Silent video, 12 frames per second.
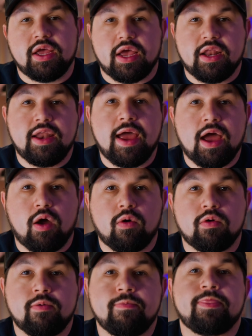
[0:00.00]
And
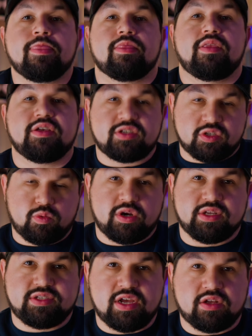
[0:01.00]
now this is what
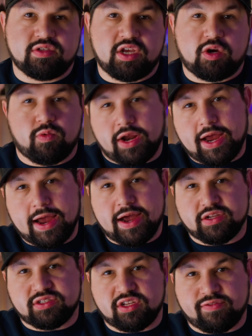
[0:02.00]
it sounds like when I
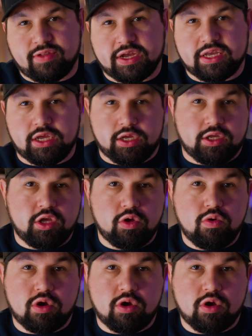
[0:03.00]
add stuff like EQ,